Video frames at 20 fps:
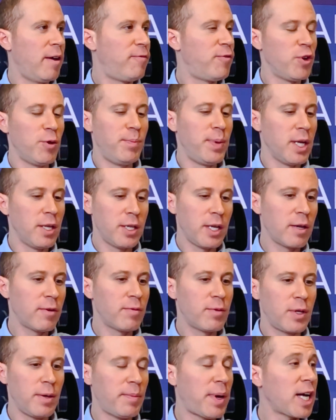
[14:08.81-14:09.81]
If you're
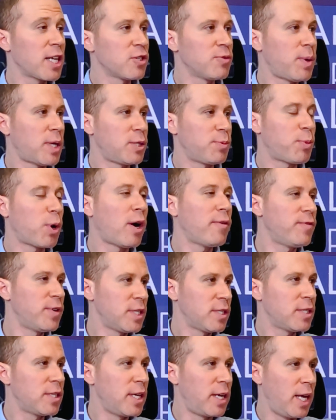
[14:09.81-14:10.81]
building to maximize
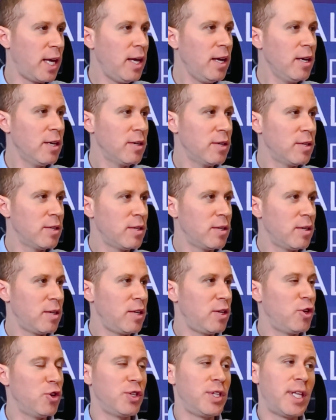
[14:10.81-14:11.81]
profits today,
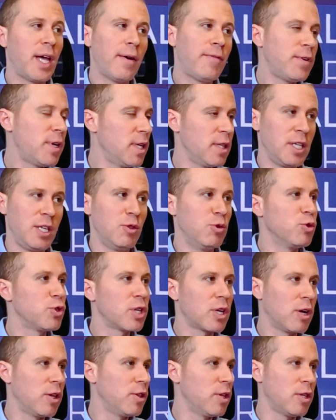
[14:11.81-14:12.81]
you're definitely
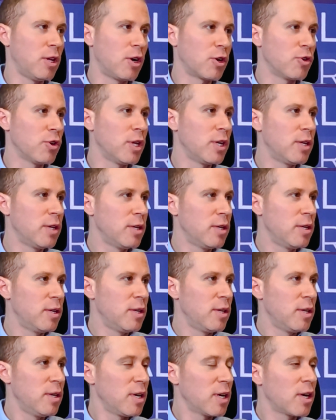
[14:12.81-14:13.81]
losing on the long run.
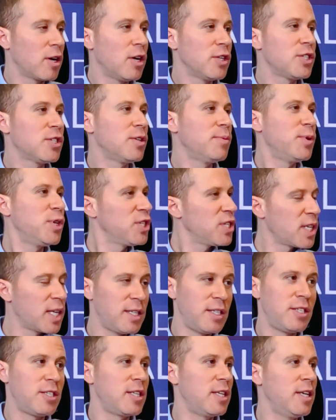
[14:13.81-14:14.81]

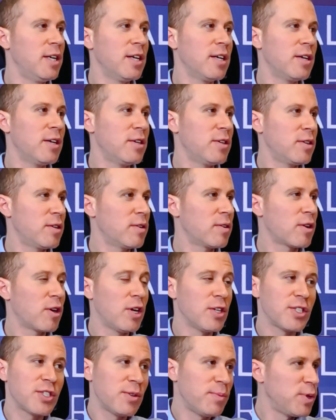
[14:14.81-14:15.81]
Customers can see it,
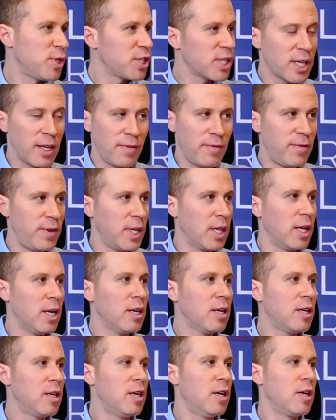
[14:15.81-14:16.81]
customers can
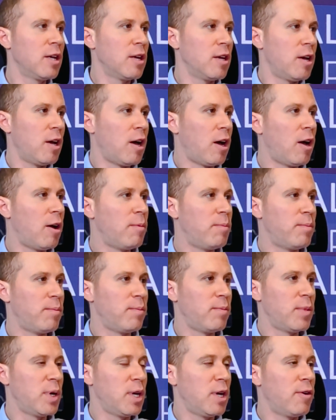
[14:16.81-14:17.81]
feel it.
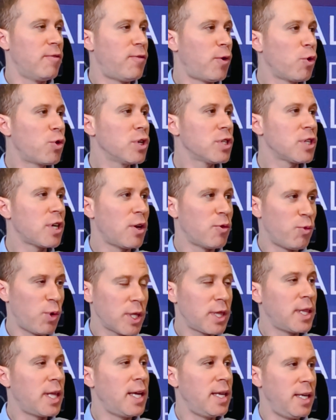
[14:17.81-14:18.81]
Focus
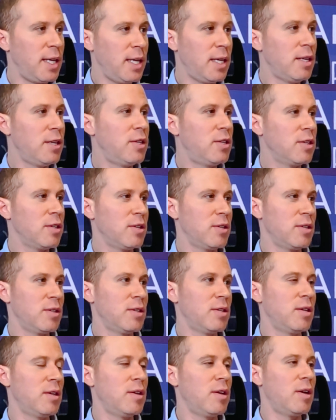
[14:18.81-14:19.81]
on what they need,
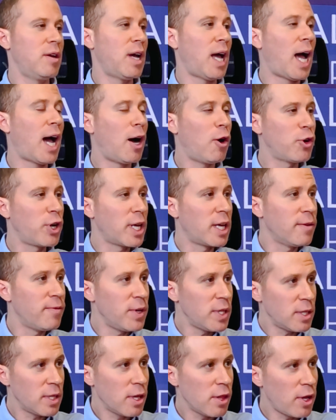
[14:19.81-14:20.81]
how to
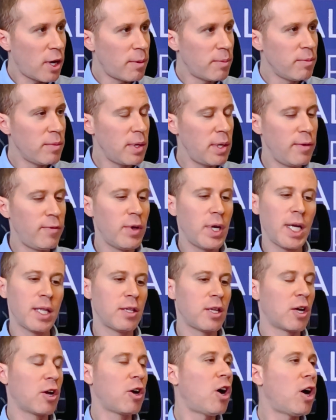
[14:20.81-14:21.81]
give it to them,
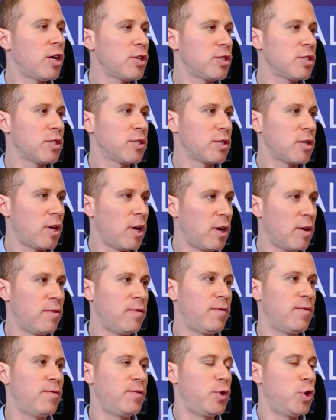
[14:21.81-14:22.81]
even at the cost
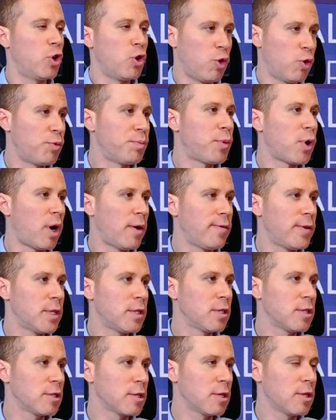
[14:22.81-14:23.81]
of your own
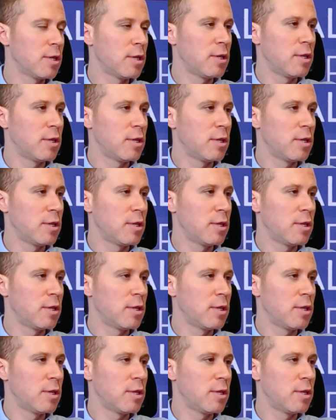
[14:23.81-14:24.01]
profits.